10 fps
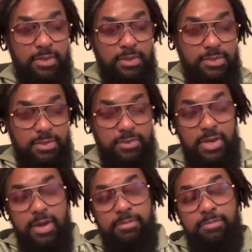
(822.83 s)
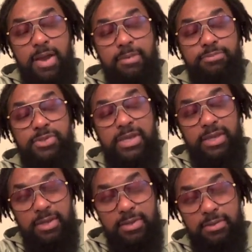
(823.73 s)
So, yep, I'm
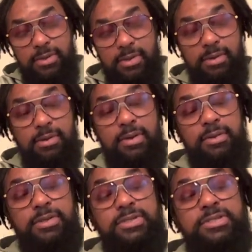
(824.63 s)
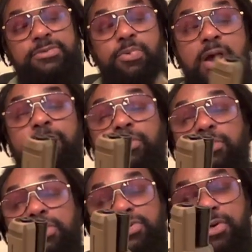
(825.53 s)
thinking this is probably
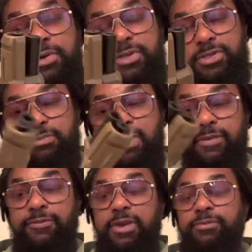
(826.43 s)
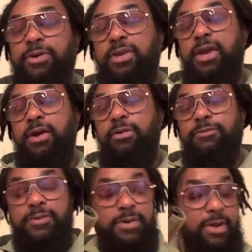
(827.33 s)
going to turn into my favorite carry
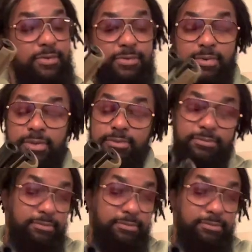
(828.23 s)
for now on.